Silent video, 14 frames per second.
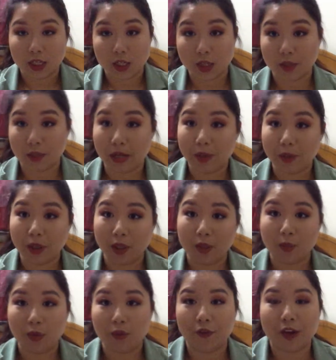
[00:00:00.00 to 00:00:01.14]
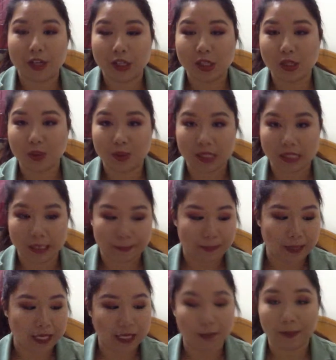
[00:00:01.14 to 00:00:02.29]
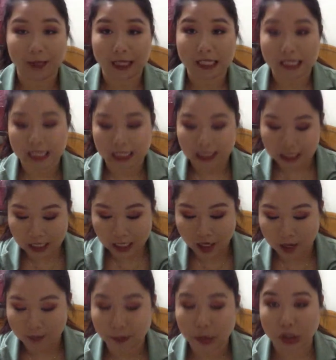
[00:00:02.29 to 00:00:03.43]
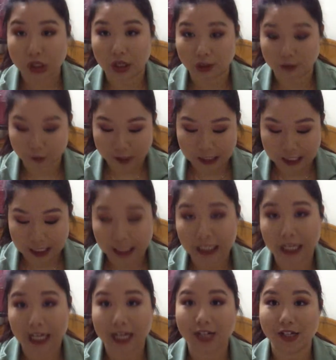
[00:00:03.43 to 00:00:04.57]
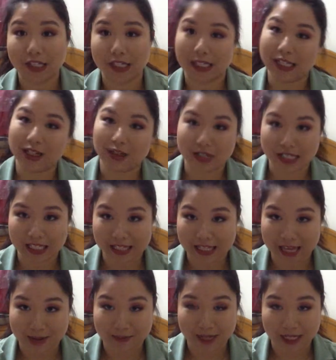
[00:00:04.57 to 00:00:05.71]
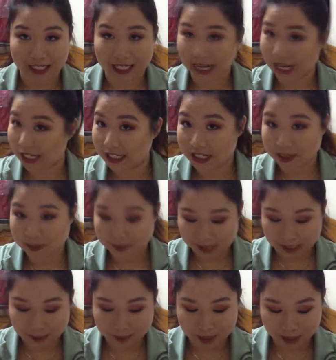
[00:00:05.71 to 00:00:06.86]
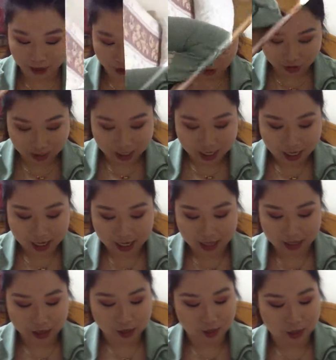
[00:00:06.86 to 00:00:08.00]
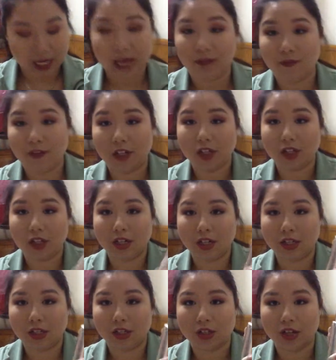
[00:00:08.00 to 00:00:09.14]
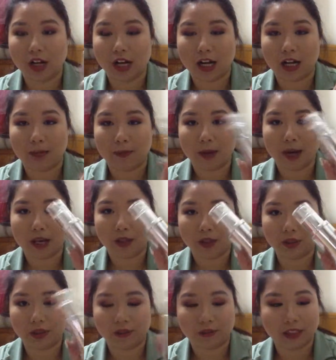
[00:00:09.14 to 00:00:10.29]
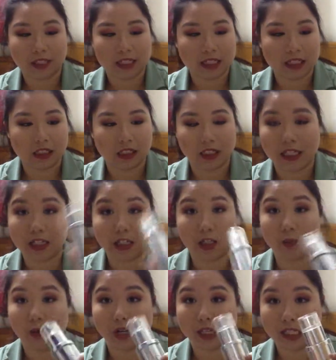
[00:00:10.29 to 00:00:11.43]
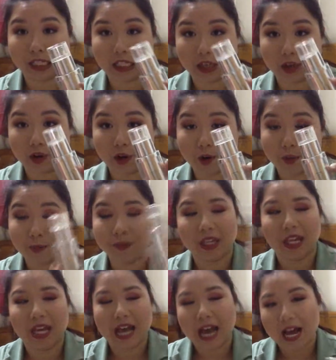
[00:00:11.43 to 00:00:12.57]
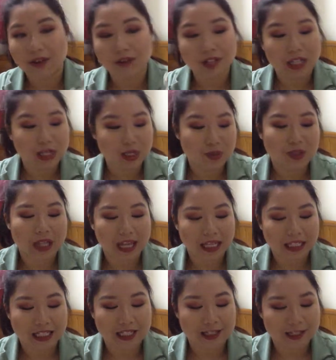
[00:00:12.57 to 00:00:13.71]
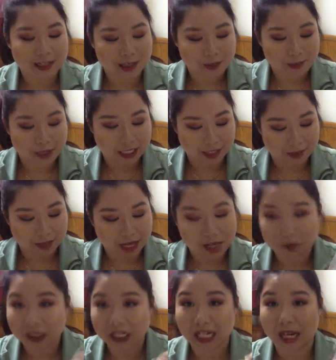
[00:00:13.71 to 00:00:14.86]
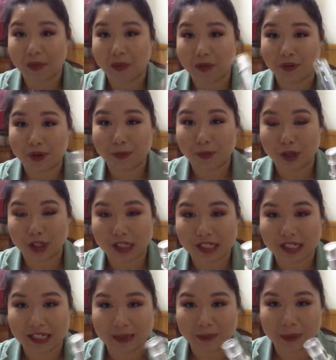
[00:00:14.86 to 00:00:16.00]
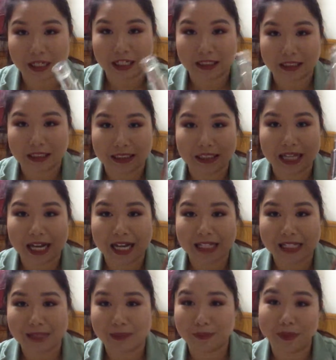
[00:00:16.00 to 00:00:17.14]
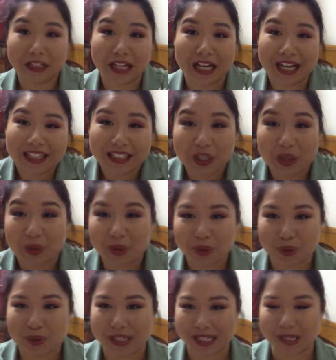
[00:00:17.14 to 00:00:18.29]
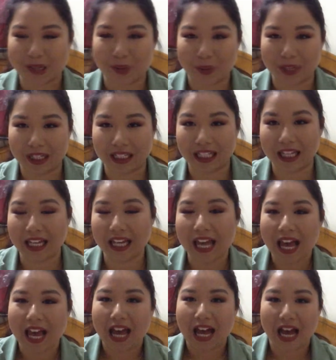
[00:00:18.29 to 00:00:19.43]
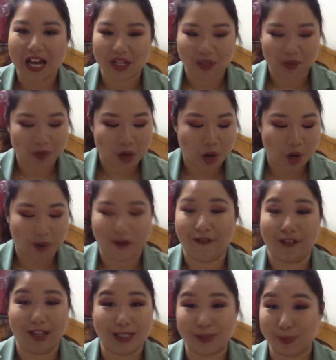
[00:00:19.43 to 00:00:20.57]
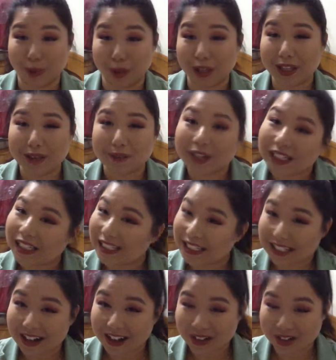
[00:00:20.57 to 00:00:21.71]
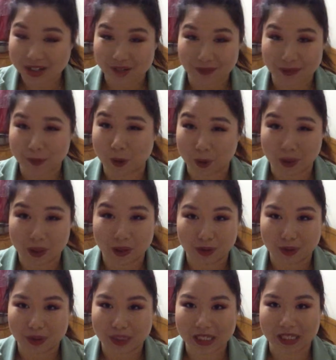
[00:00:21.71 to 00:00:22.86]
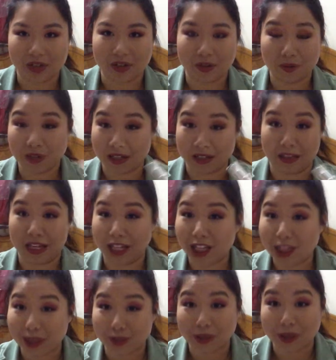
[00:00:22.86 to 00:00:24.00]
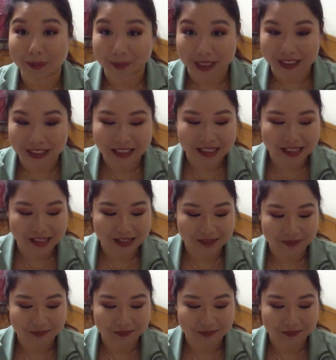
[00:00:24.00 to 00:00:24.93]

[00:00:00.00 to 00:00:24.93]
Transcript: So now we're going to move on to some makeup and skincare. I'm going to start off with skincare since there isn't that many items in the bunch. So I have finished another bottle of this Clinique Smart Serum. I really do like this, but I don't think I will repurchase it because I simply go through it so quickly. I don't know if it's worth my $90 if I'm going through a serum in like 3 months.